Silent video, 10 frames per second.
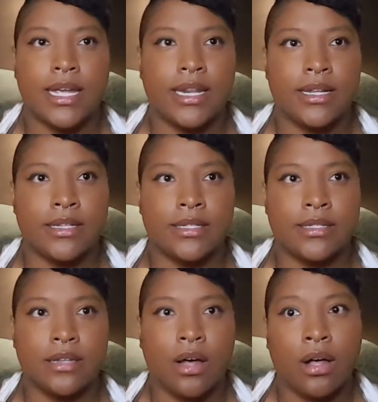it
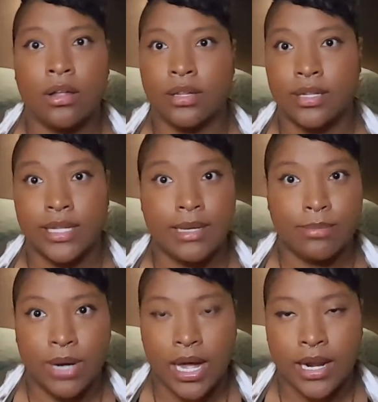is all clean
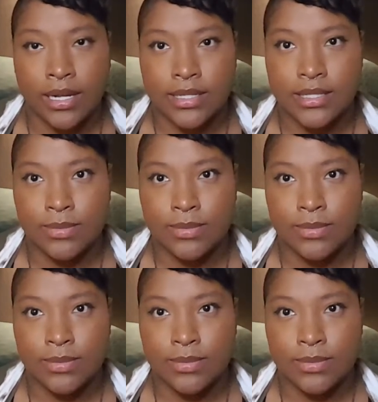products,